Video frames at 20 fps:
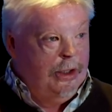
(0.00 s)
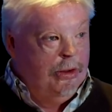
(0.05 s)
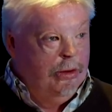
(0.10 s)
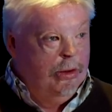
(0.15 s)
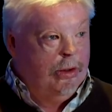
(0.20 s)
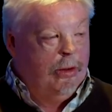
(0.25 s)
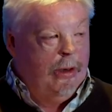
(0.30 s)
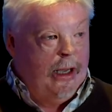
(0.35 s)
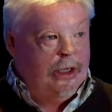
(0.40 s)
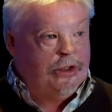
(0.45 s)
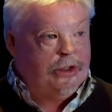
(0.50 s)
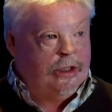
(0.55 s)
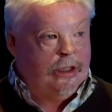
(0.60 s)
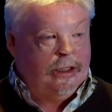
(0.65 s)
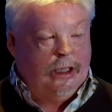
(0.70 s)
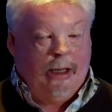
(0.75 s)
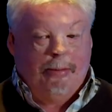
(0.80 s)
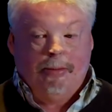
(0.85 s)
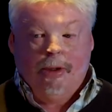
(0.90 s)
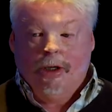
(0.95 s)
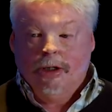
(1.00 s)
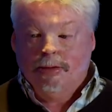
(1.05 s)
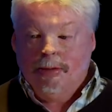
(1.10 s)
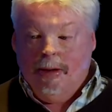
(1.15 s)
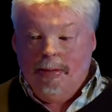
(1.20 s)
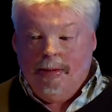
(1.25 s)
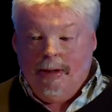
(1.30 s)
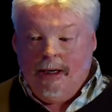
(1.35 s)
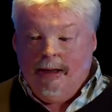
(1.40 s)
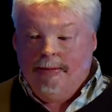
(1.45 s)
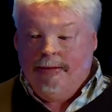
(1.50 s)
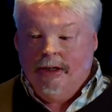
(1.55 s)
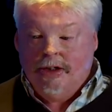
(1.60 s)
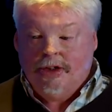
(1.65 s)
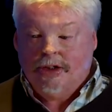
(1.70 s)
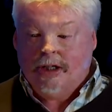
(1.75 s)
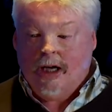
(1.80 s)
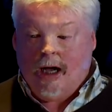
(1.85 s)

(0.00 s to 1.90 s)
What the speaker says: I do question that, because my beloved